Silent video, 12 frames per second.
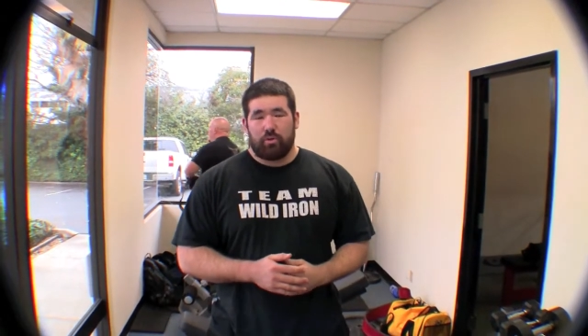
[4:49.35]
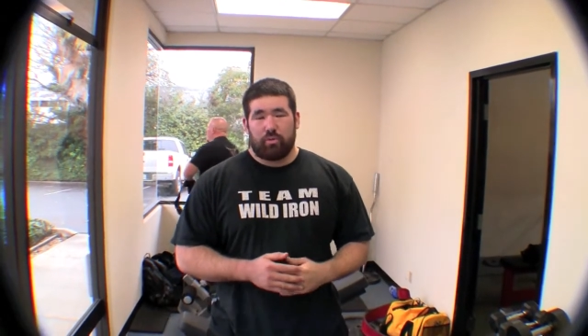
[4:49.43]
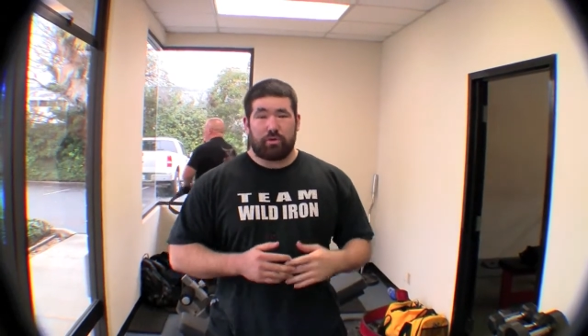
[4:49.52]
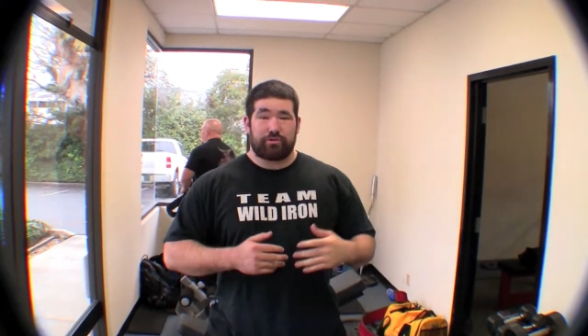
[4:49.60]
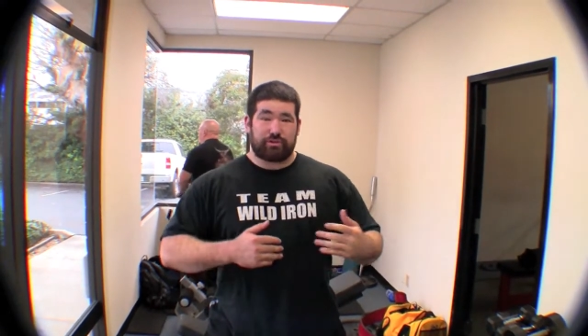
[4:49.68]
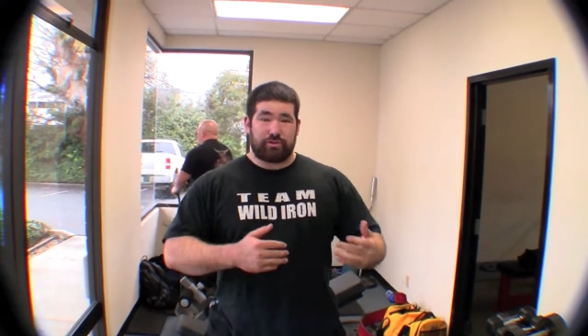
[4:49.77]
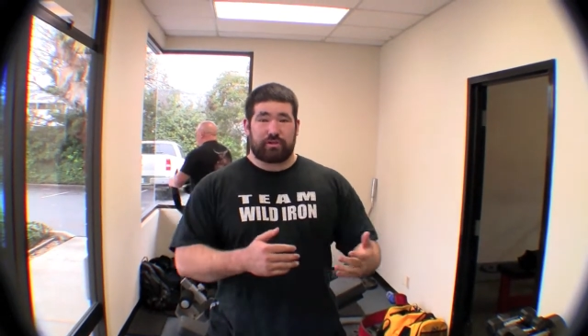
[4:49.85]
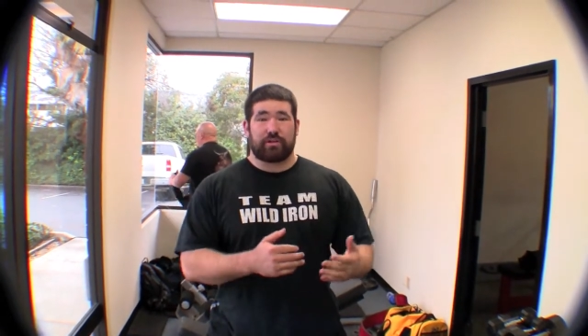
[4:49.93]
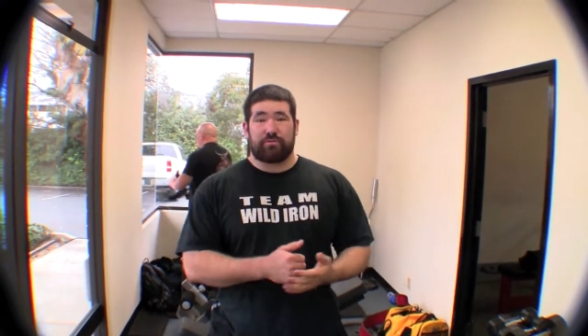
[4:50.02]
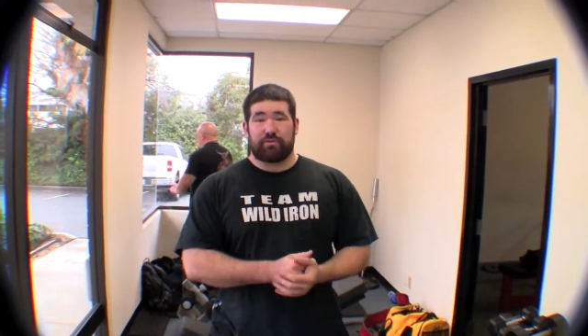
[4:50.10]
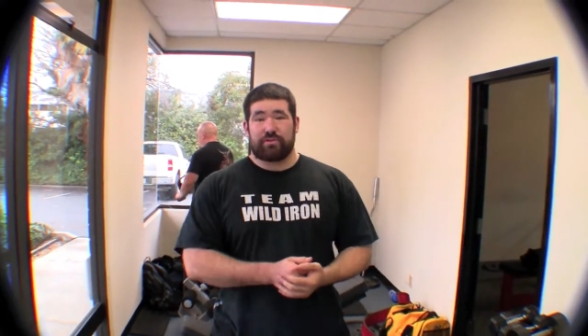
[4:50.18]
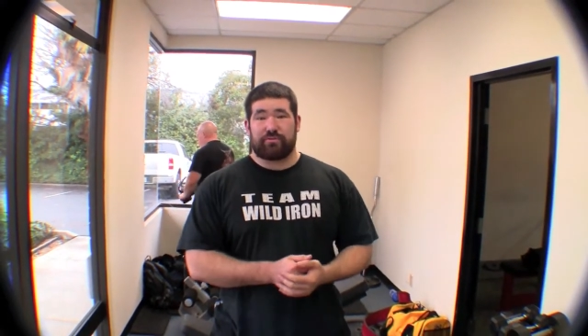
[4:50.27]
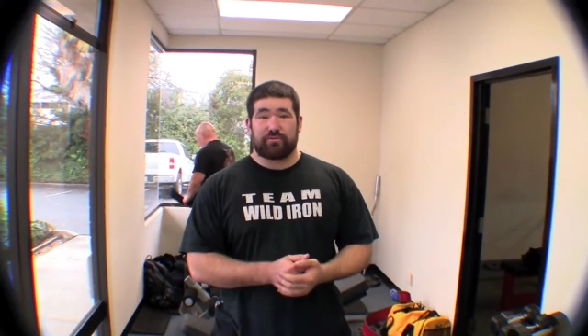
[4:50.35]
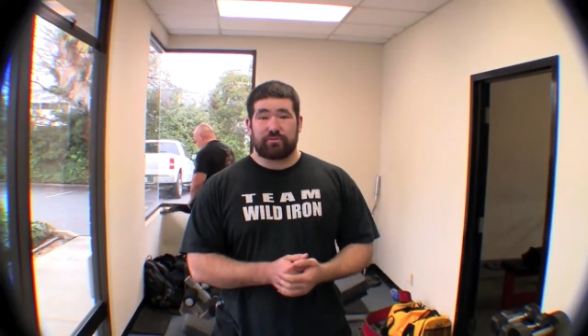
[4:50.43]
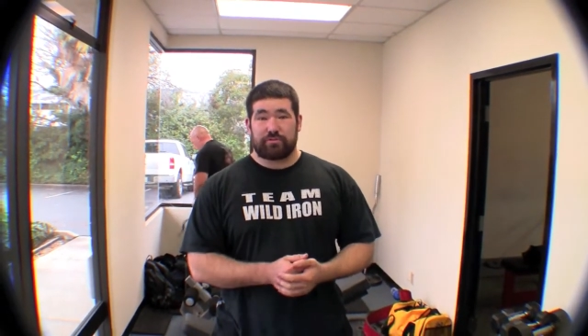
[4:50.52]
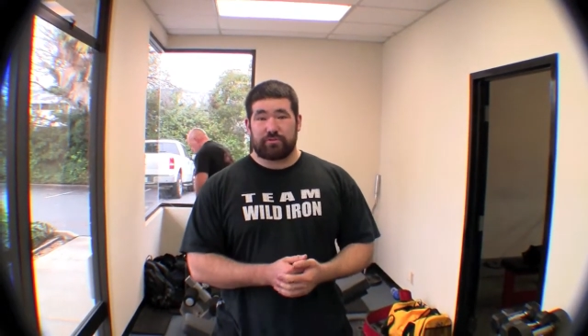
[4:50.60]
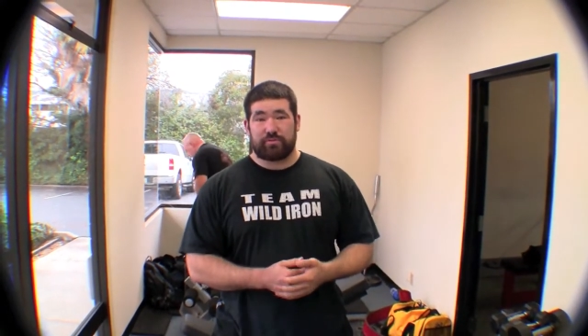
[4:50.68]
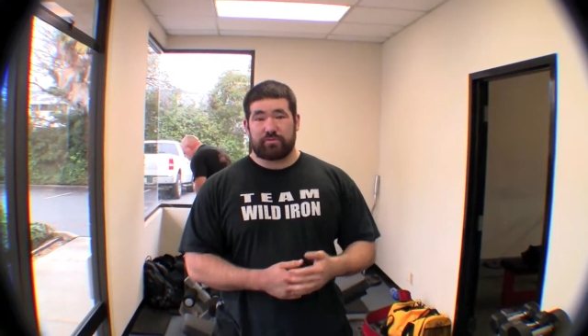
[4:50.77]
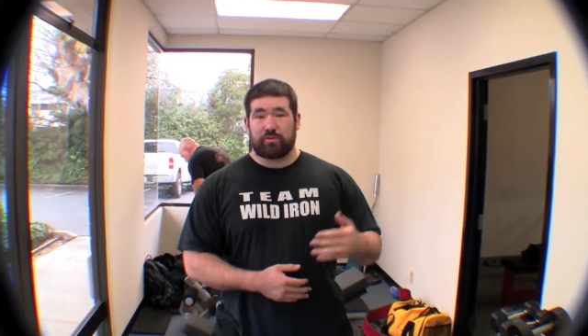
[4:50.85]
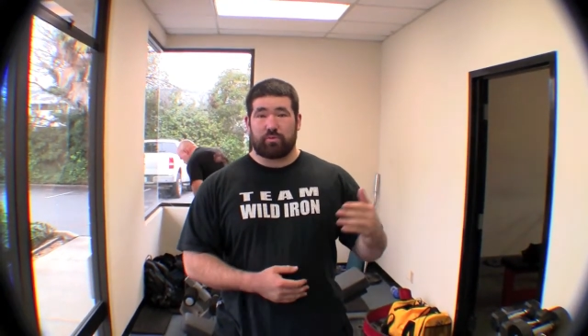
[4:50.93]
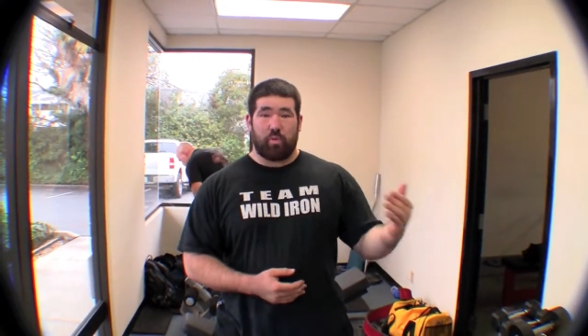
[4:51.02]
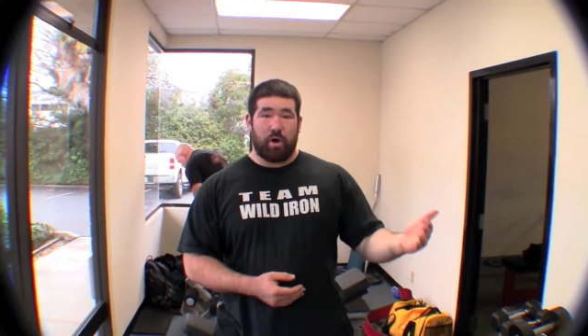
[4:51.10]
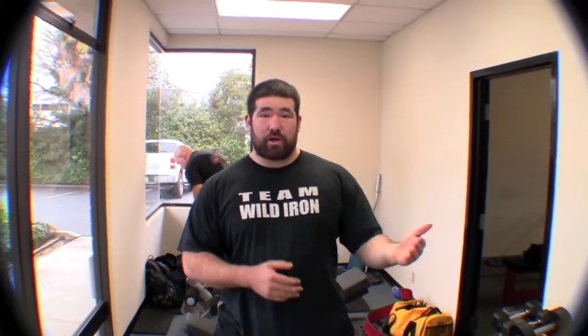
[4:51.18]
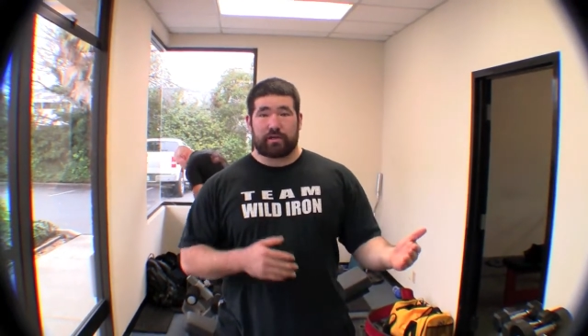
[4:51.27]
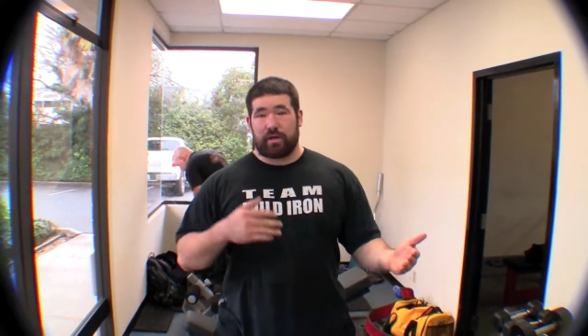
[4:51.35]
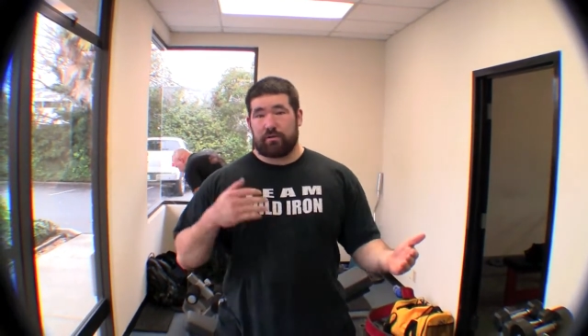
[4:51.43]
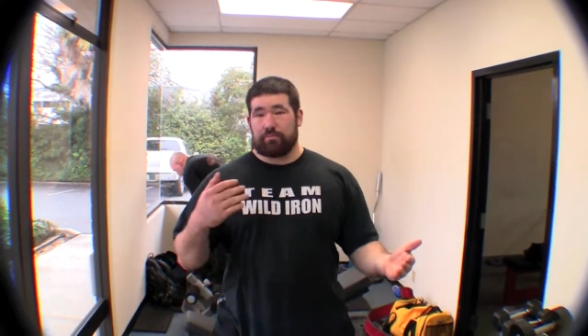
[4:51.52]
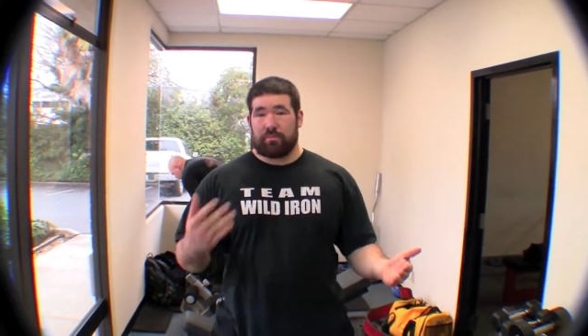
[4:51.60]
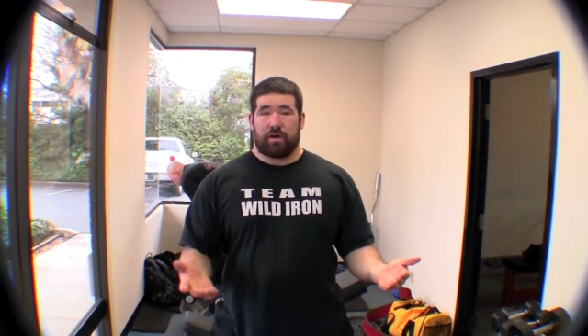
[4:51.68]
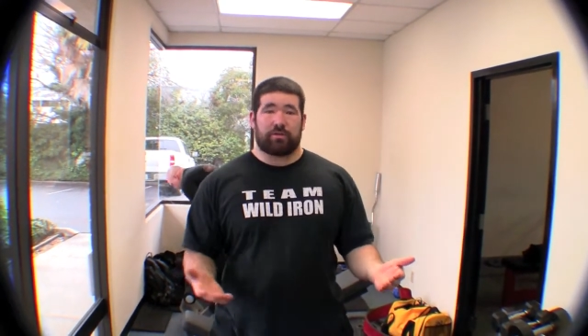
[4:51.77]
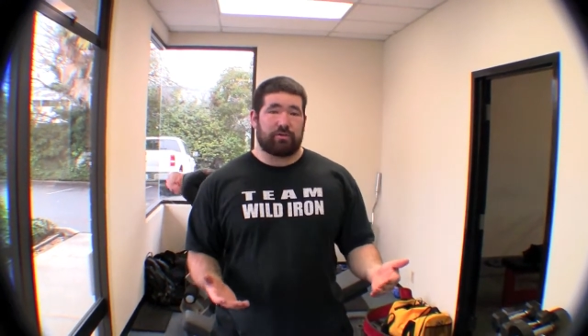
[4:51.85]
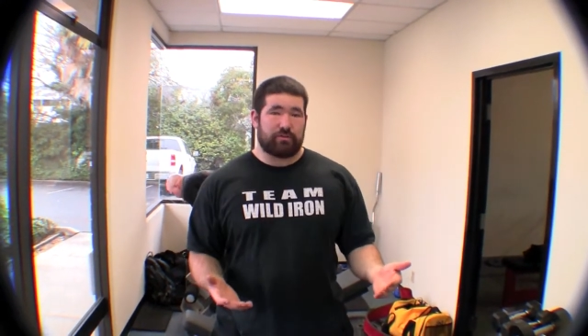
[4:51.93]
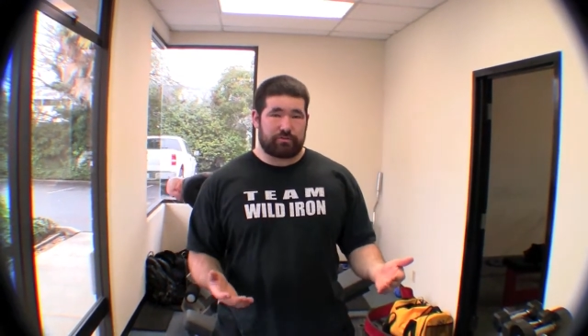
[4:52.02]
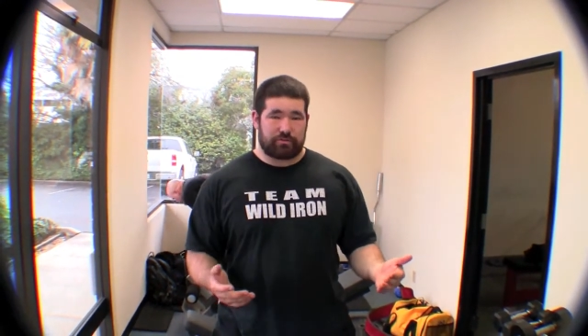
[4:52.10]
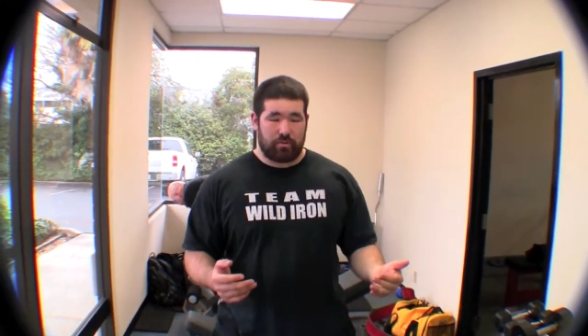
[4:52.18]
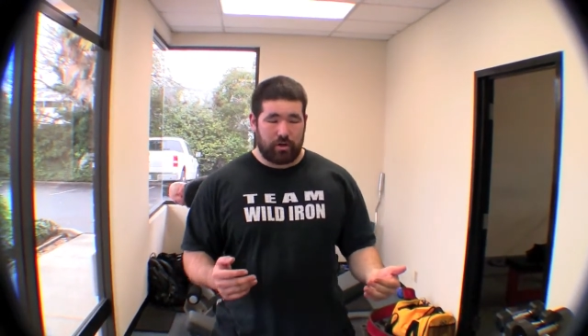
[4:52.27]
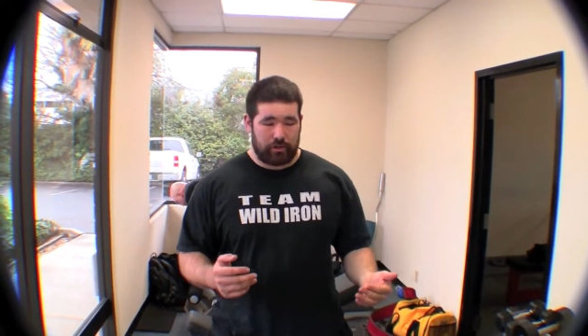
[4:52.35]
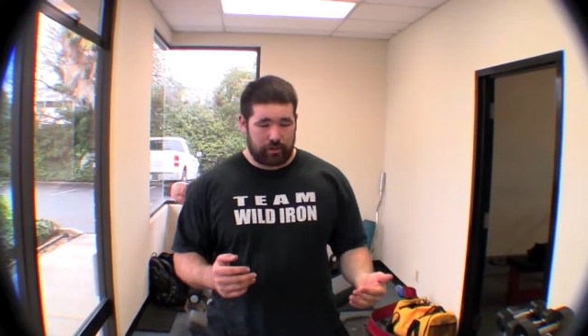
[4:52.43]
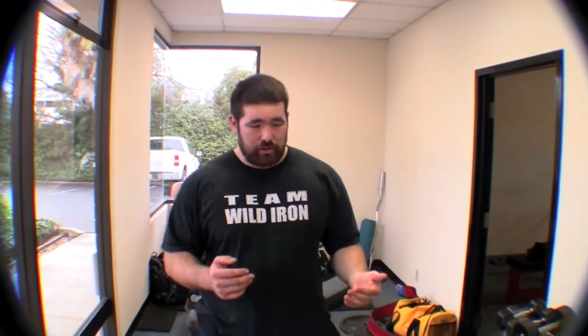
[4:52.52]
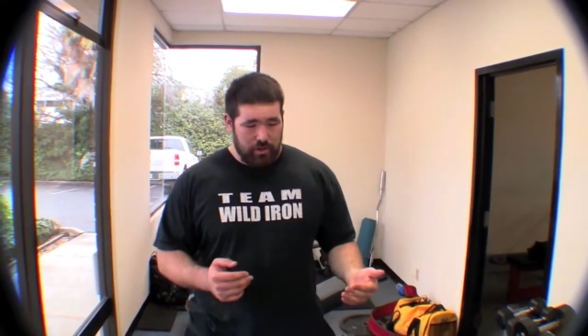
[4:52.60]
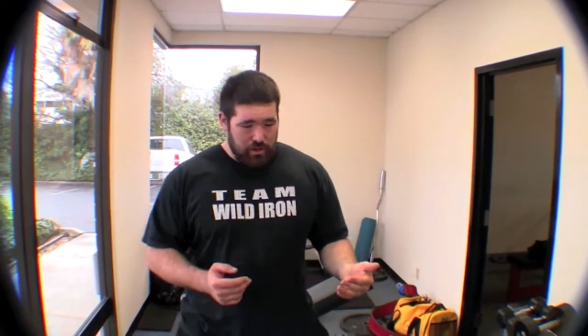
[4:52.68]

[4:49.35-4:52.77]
We're also going to cover differences between walkout and monolift squatting.